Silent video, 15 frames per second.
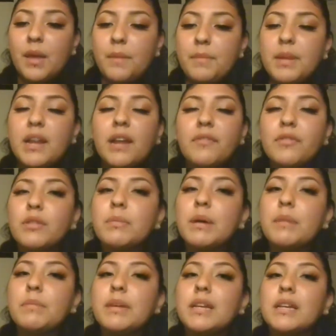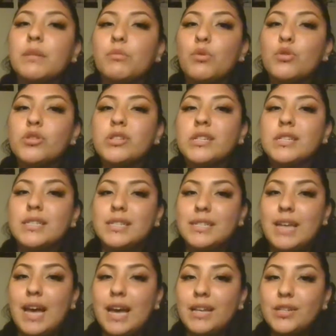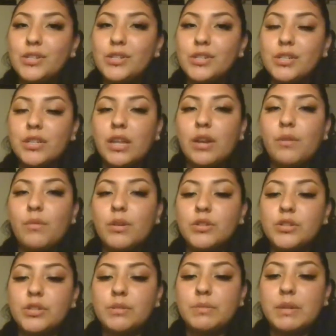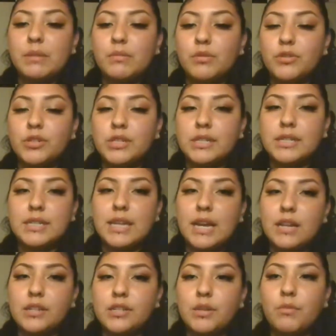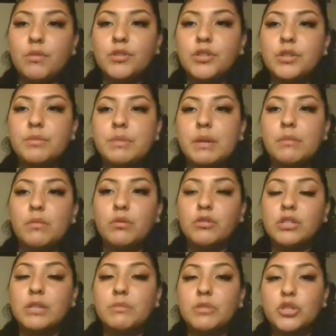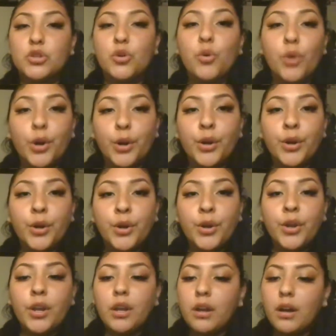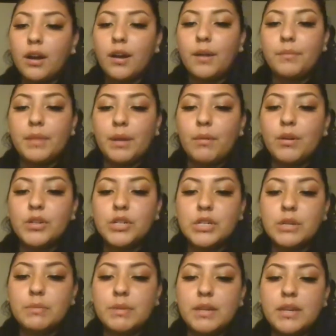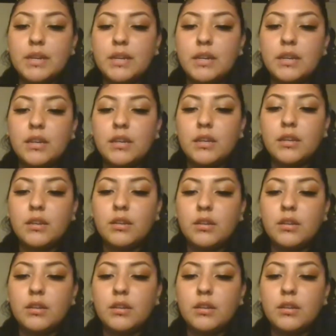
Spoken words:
Be careful about being emotionally detached. They don't want you to be emotionally detached. They want you to be emotionally mature. They want you to be,